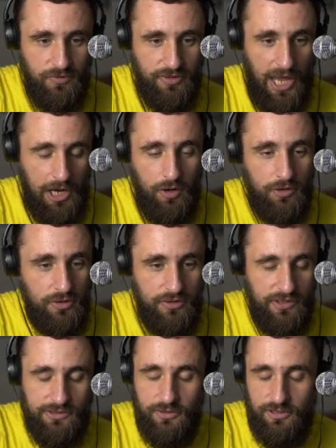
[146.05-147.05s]
They don't do
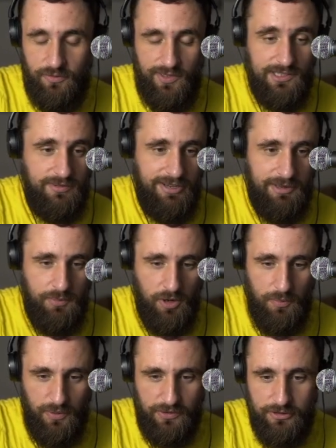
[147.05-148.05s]
these sorts of things without a
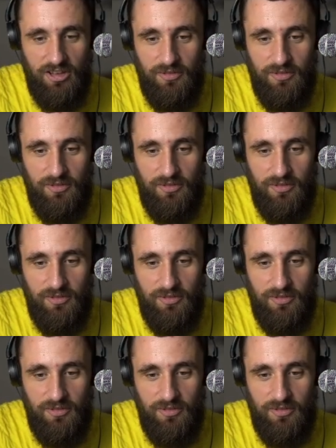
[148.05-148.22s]
purpose.